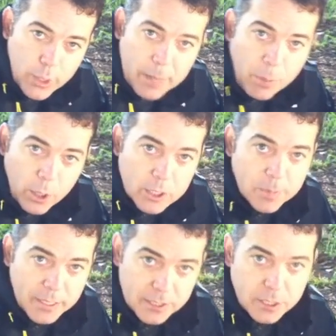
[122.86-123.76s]
trigger
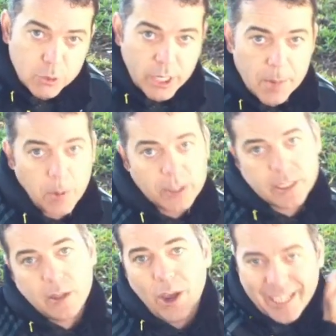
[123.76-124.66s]
points, because the trigger
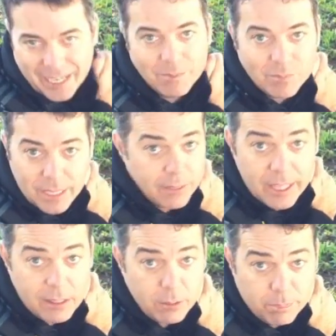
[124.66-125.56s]
points are like they're
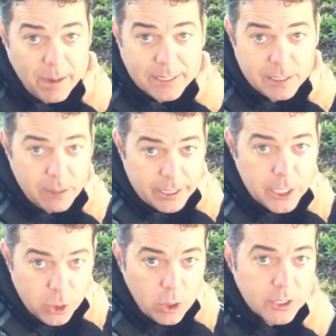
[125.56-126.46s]
basically
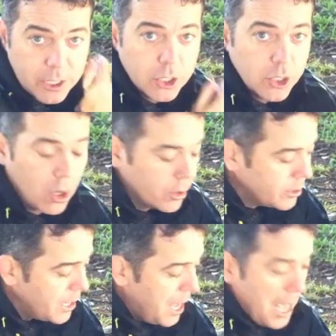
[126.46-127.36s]
like your knots in your
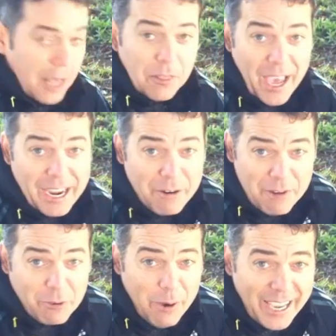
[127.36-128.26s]
shoulders. They are
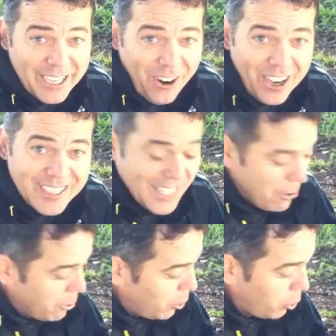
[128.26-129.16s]
everywhere, guys.
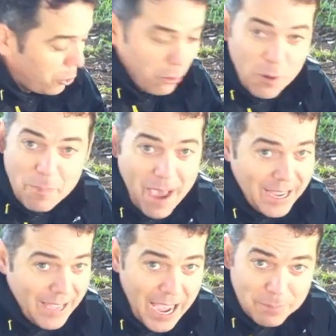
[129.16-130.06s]
They're all through
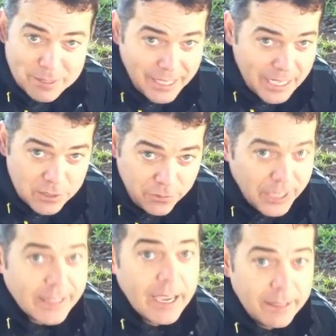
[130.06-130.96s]
back, arms, legs,
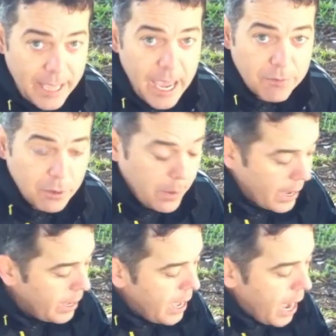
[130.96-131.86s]
feet. They're
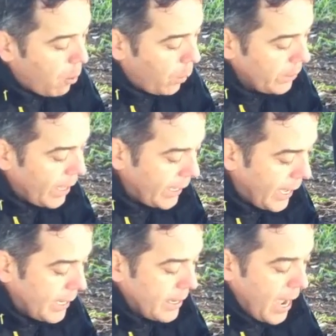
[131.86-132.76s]
everywhere, and when they
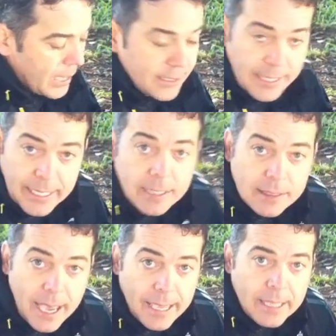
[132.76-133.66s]
get nasty,
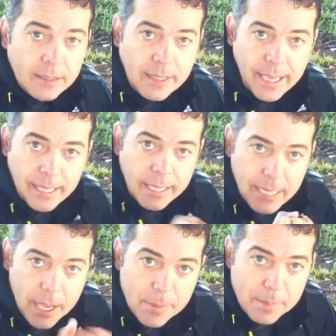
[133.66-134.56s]
they
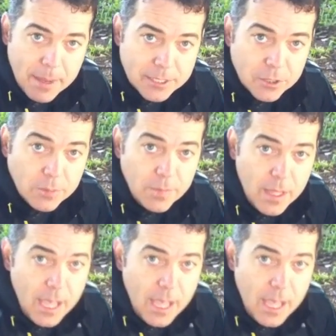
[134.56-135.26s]
inhibit a muscle.